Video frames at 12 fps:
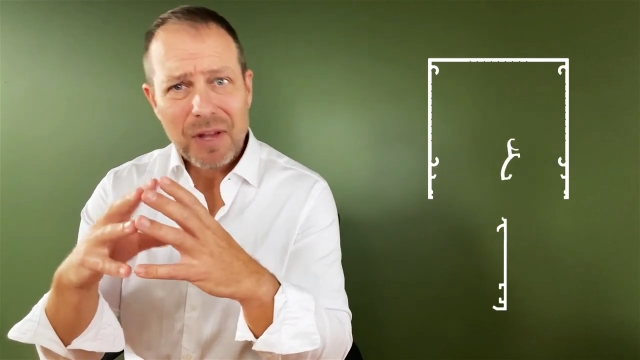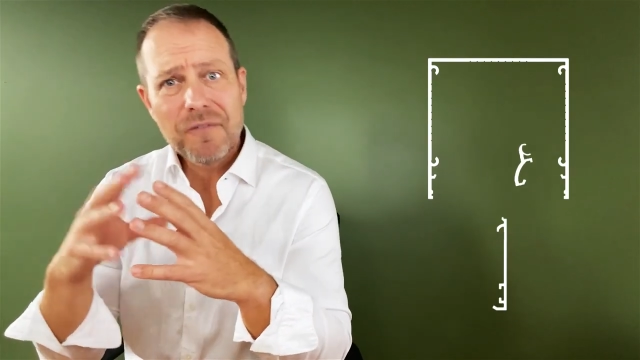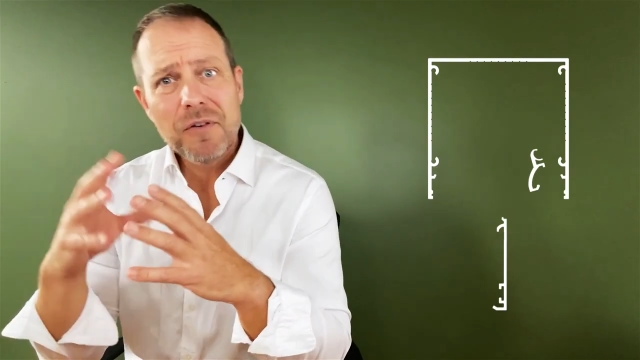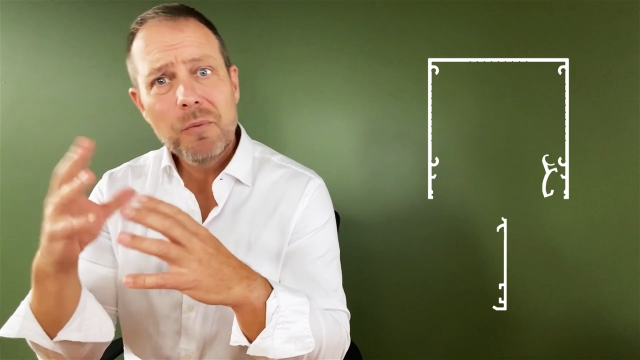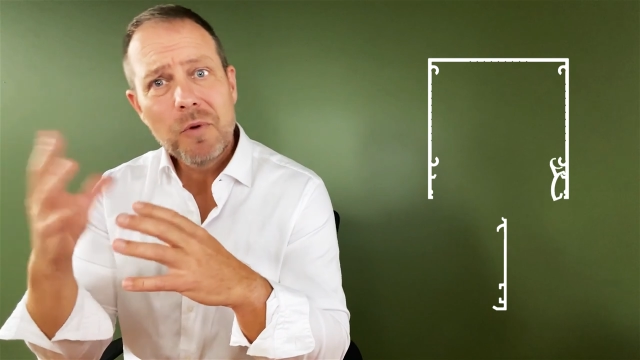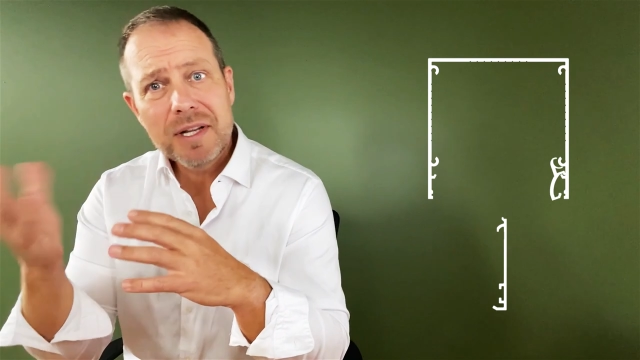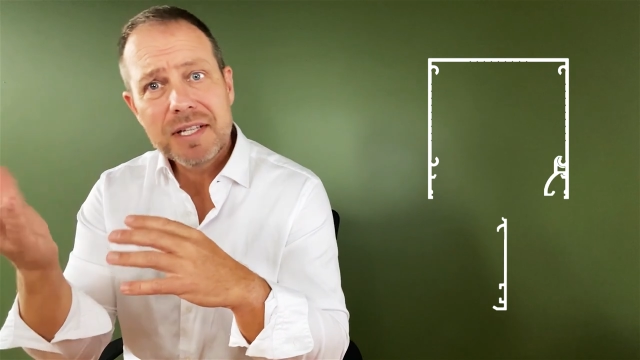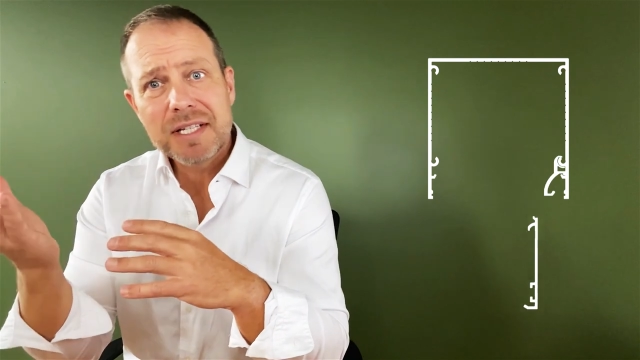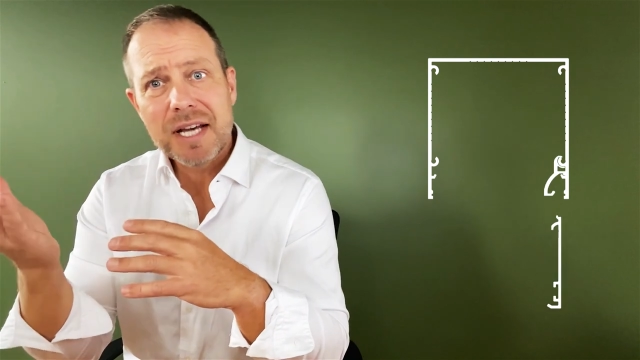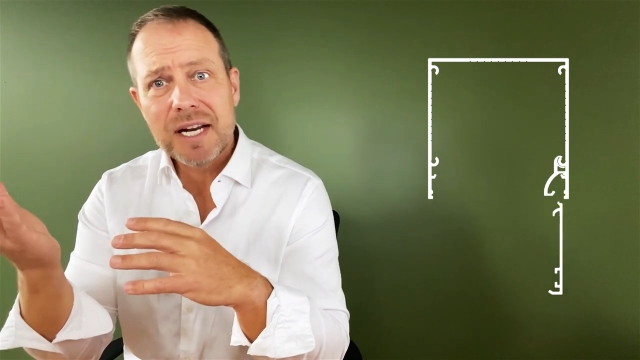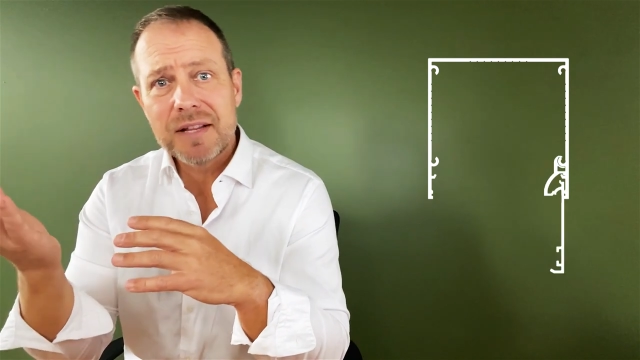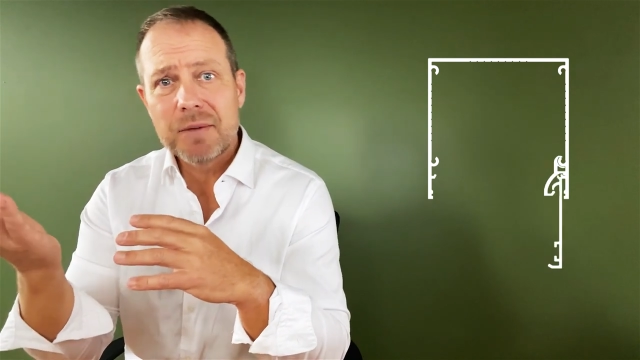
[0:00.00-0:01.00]
from one
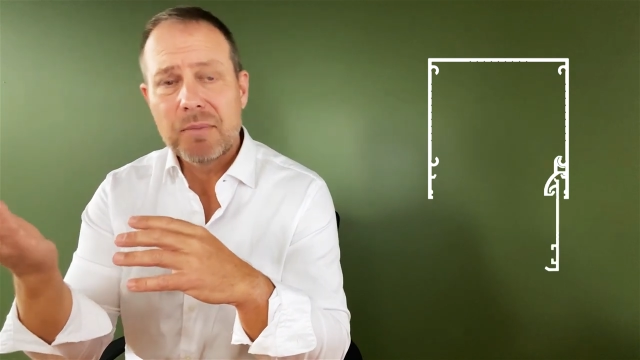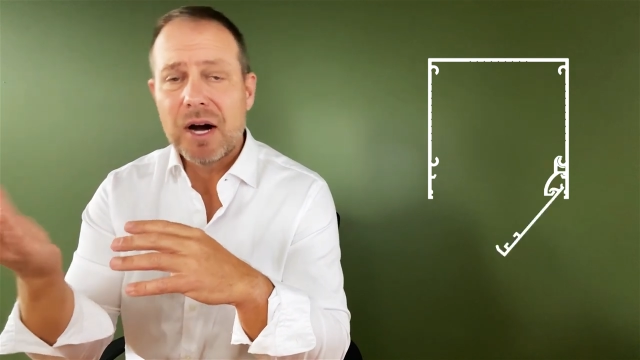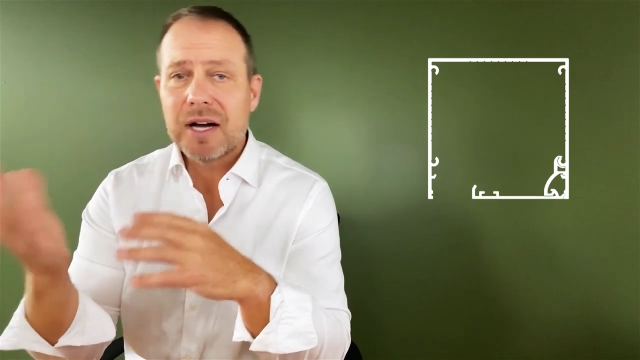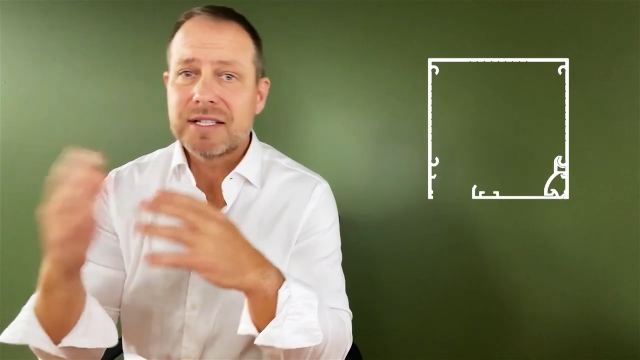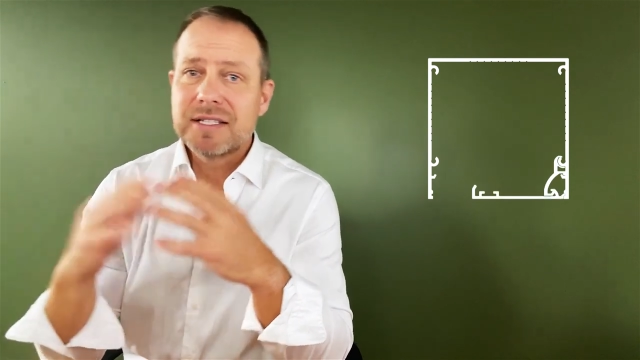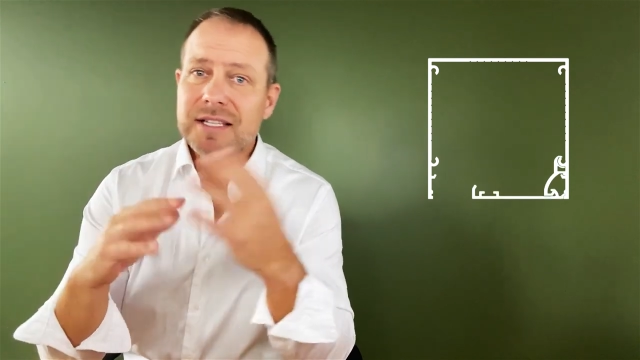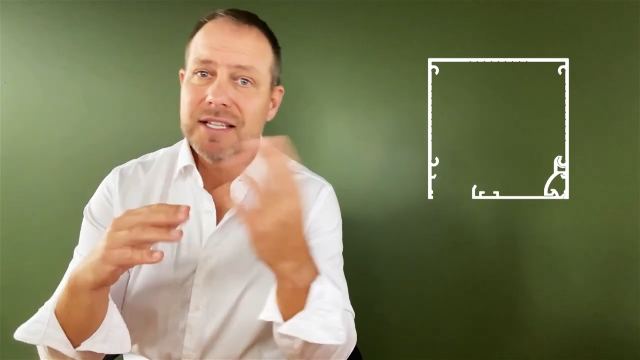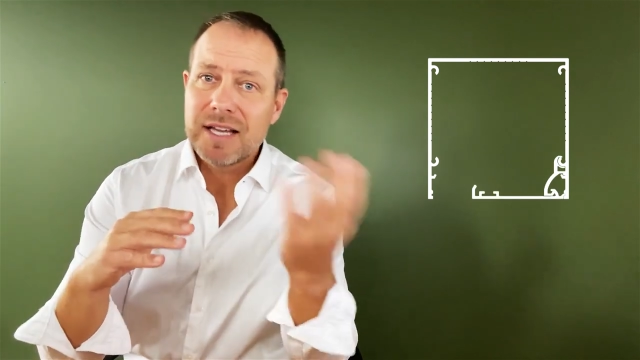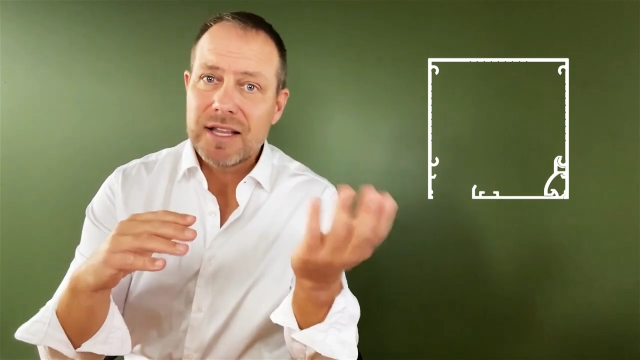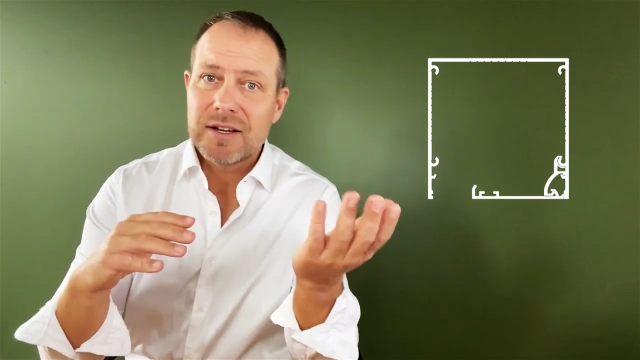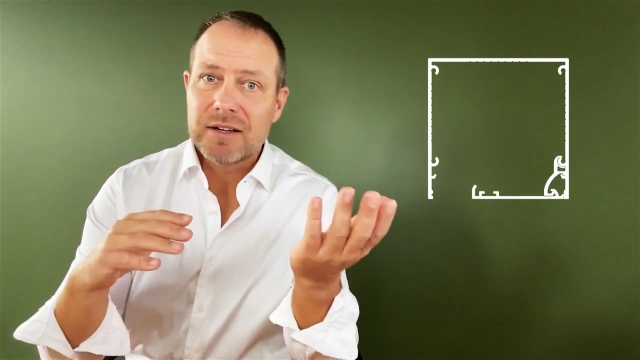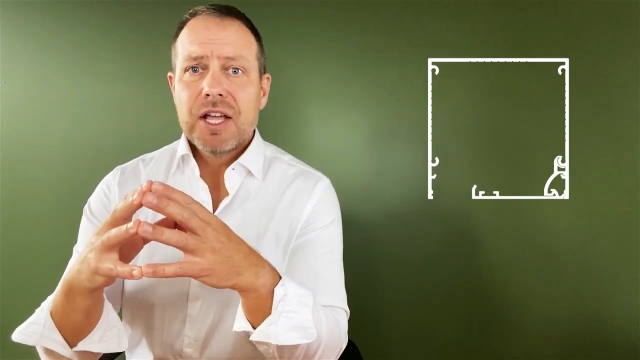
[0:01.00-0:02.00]
side of the box to the
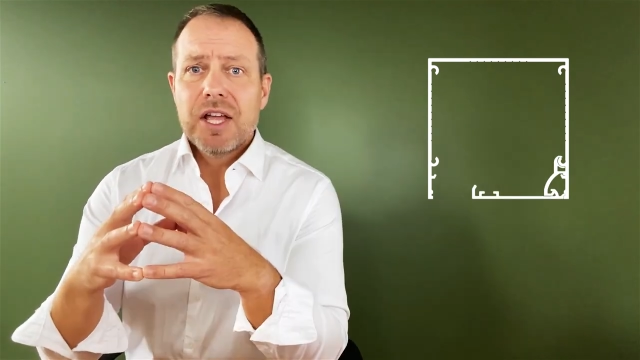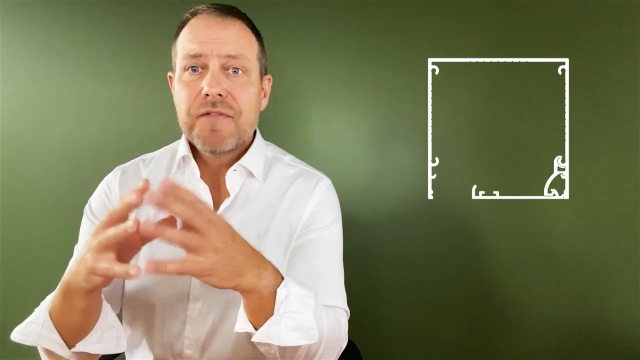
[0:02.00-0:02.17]
other.